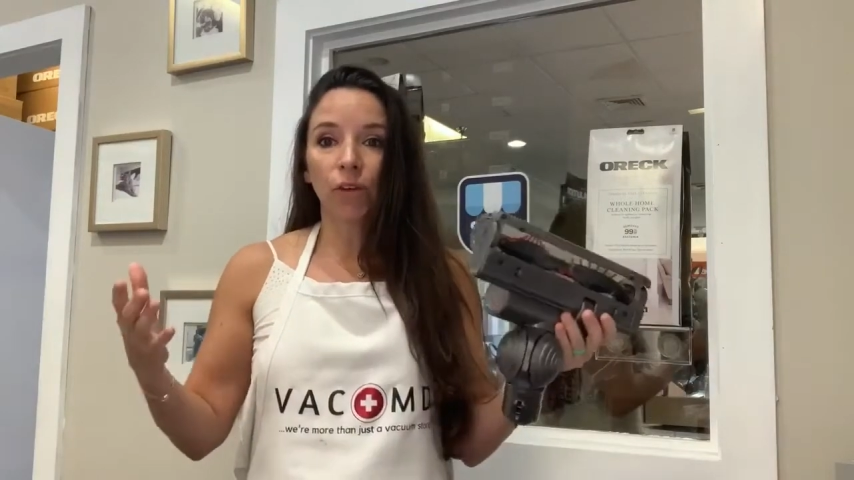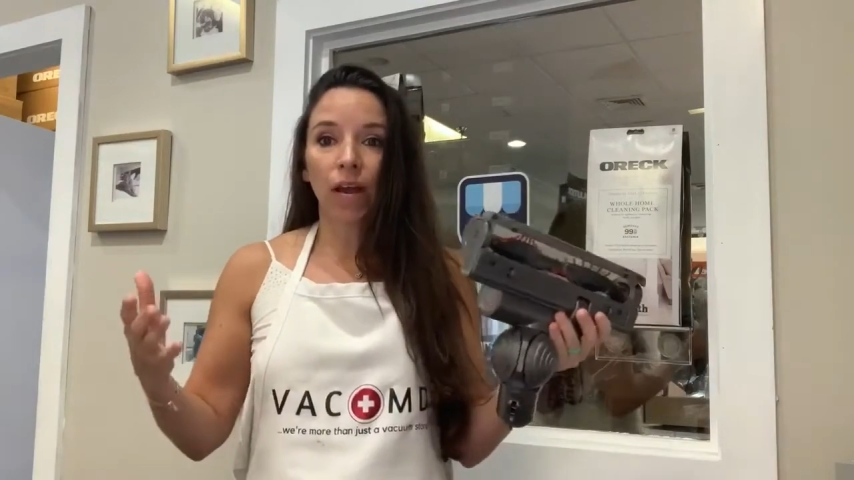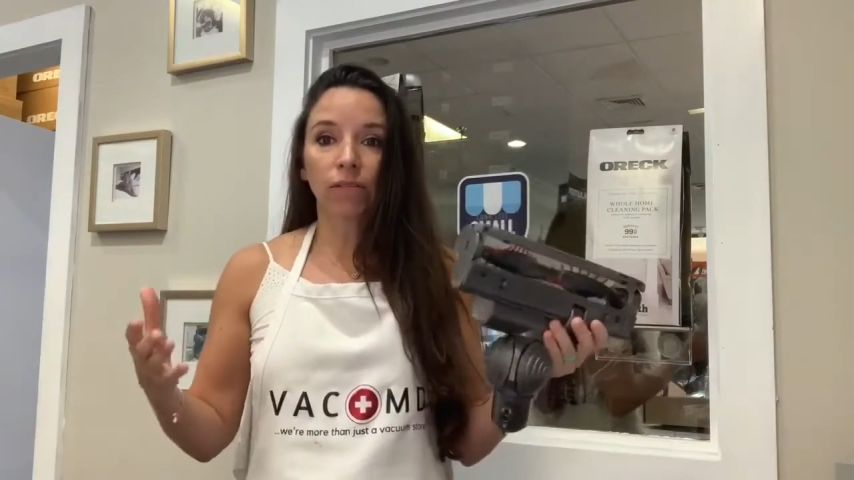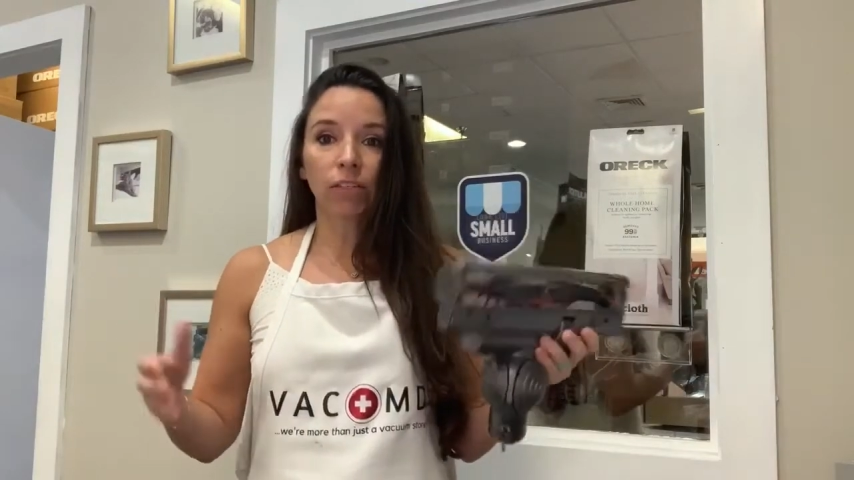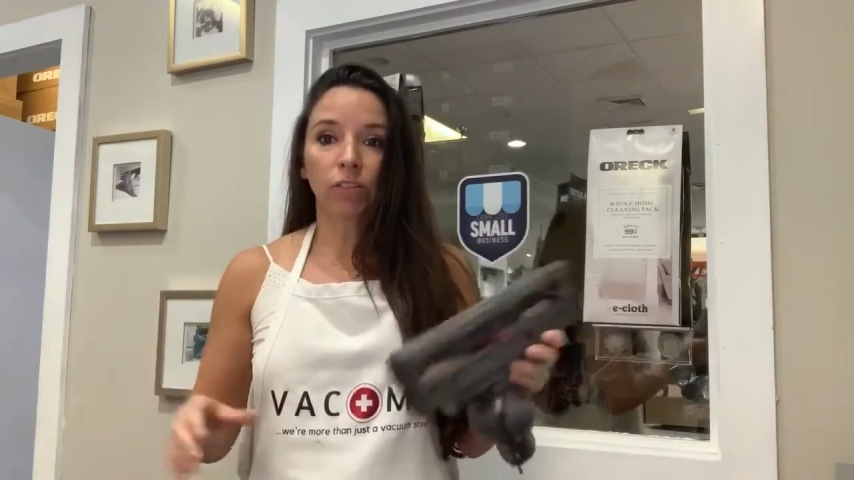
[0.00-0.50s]

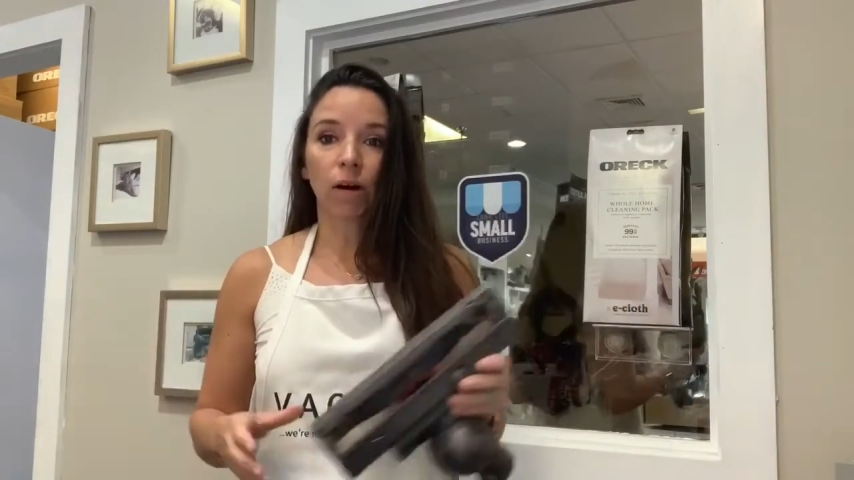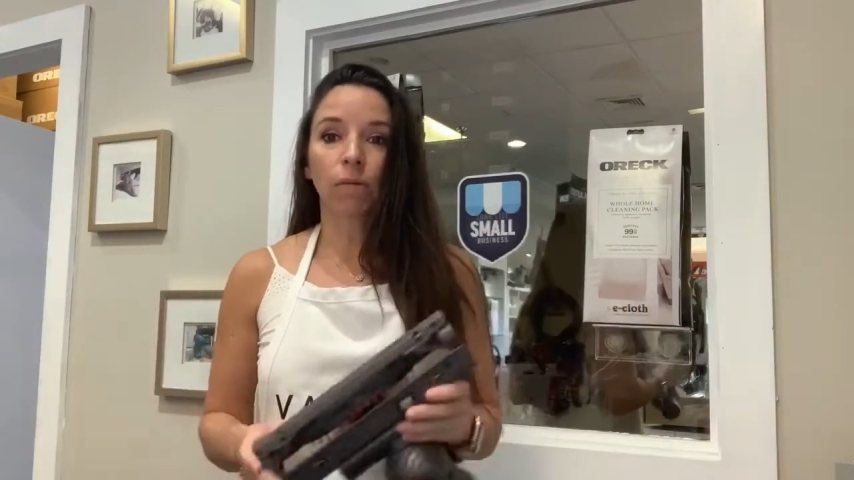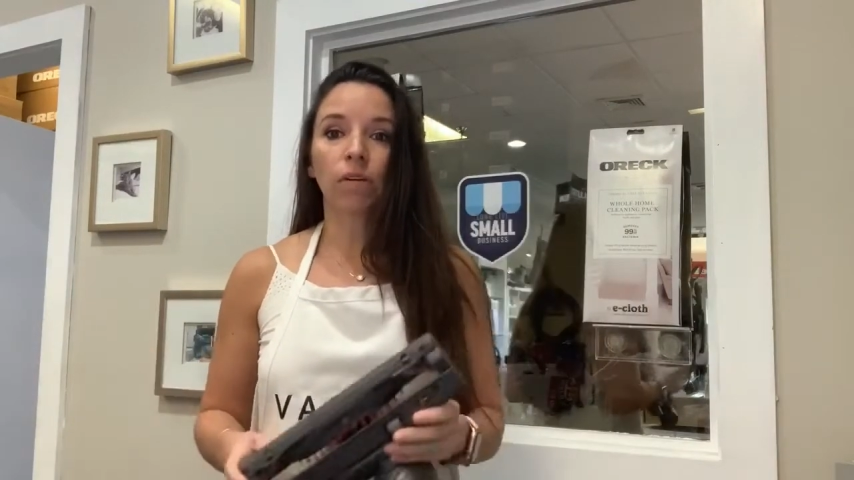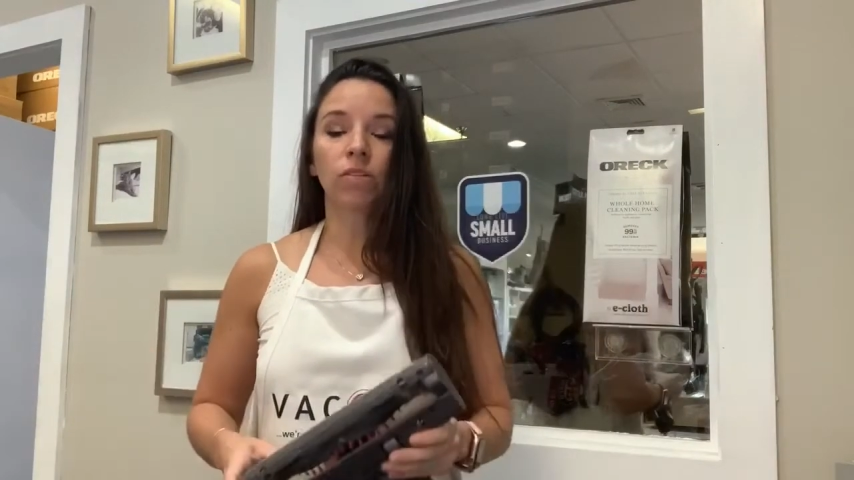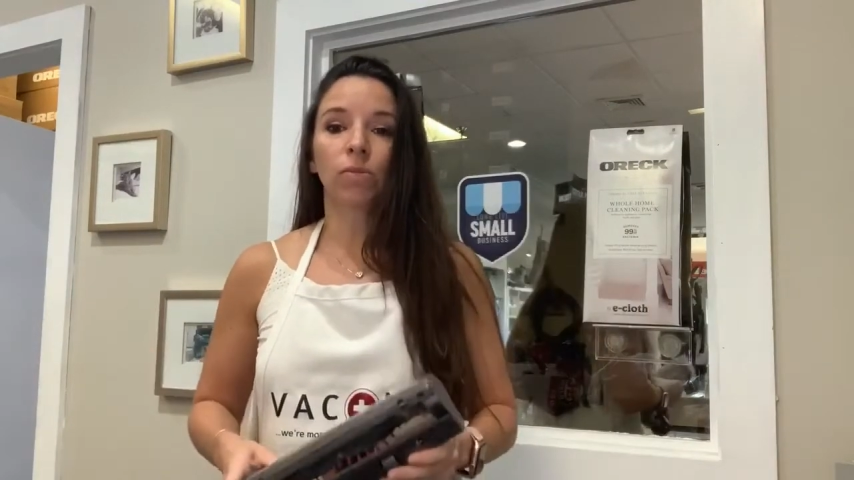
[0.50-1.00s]
having
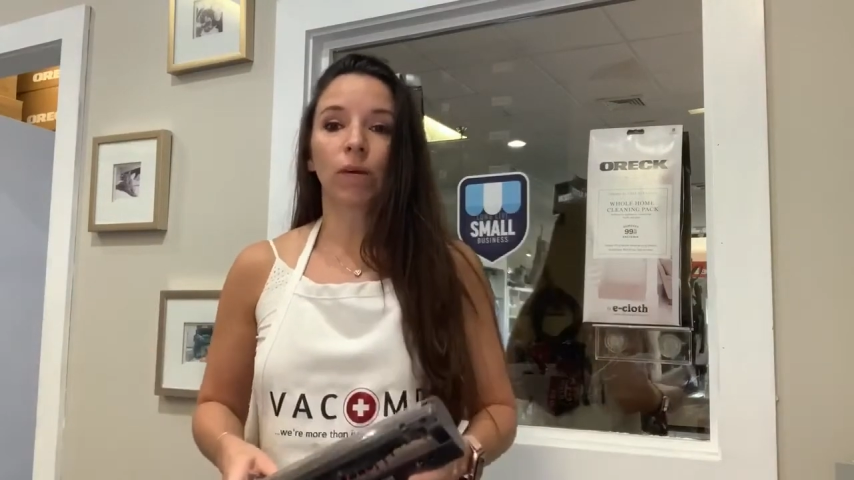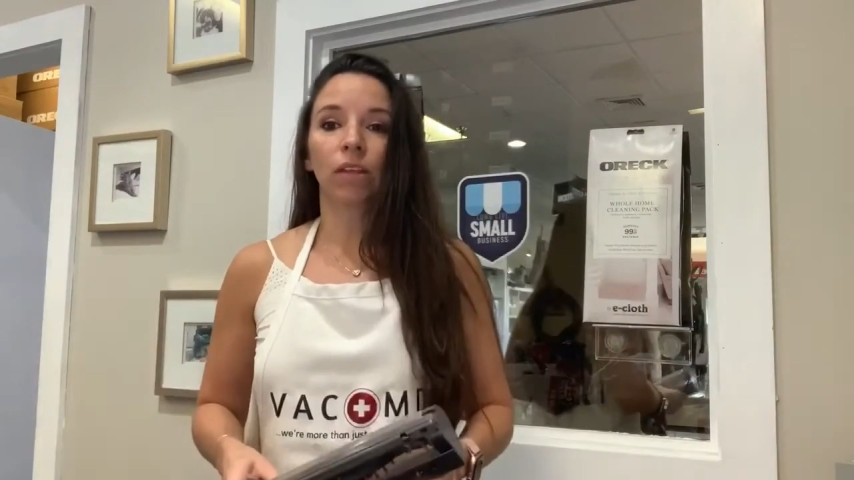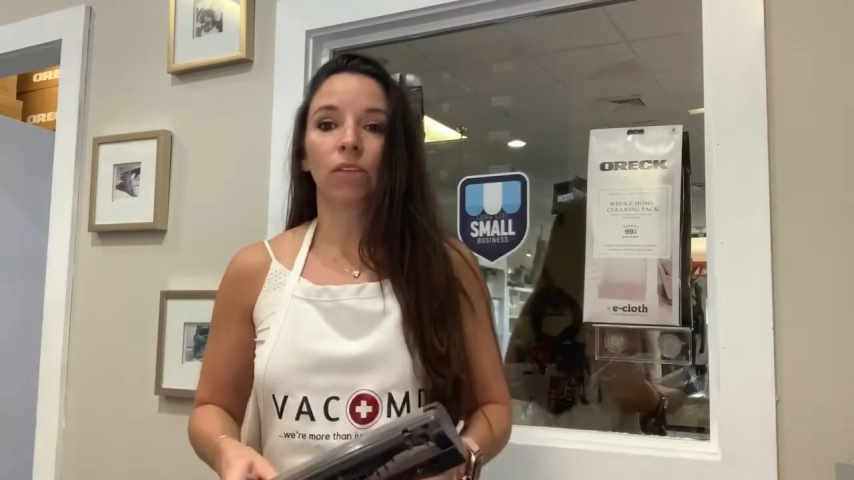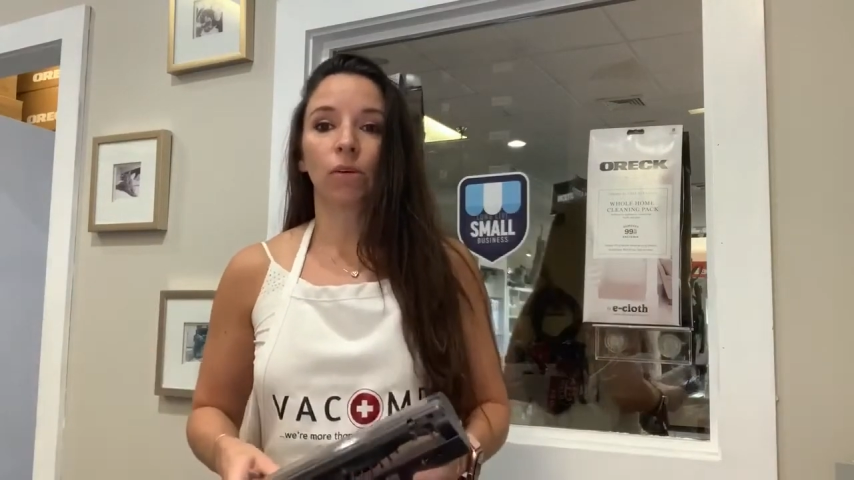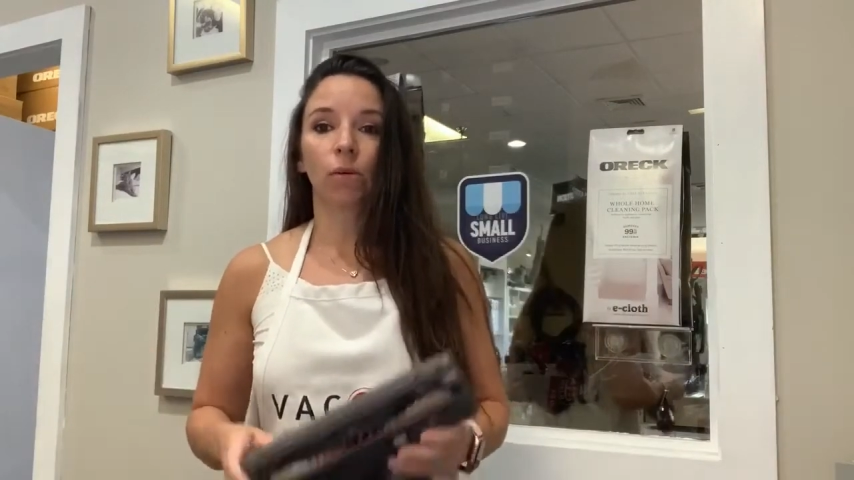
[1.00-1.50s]
troubles
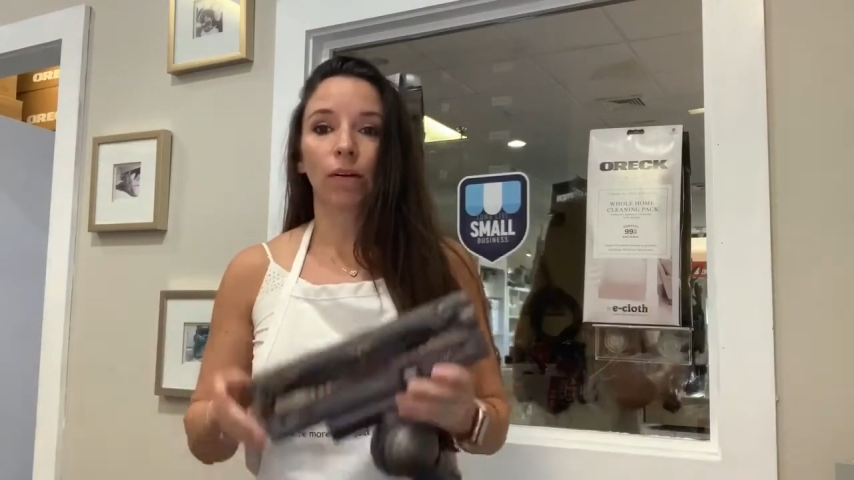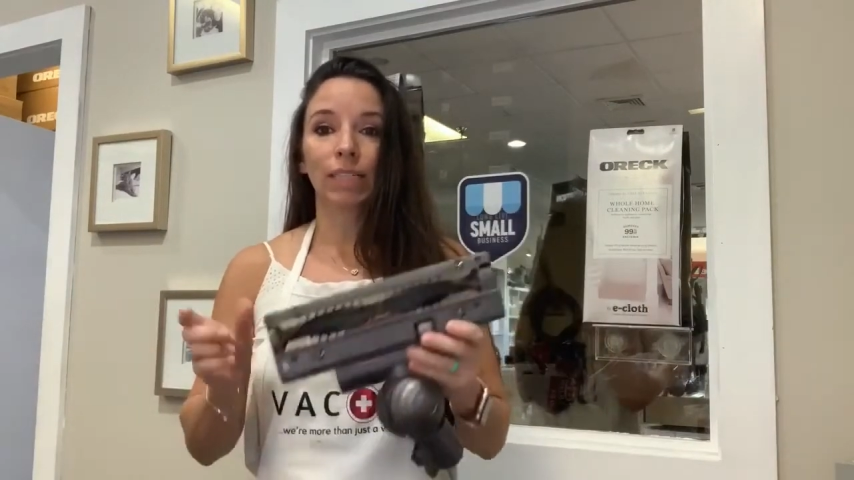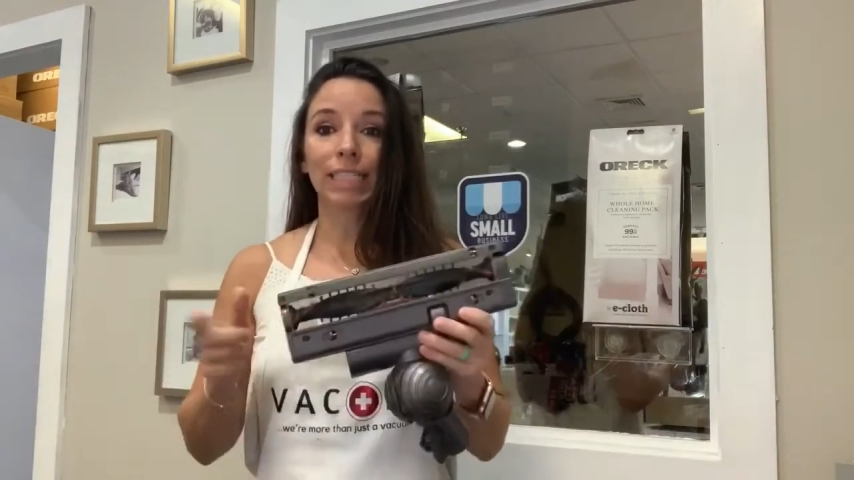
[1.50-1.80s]
with your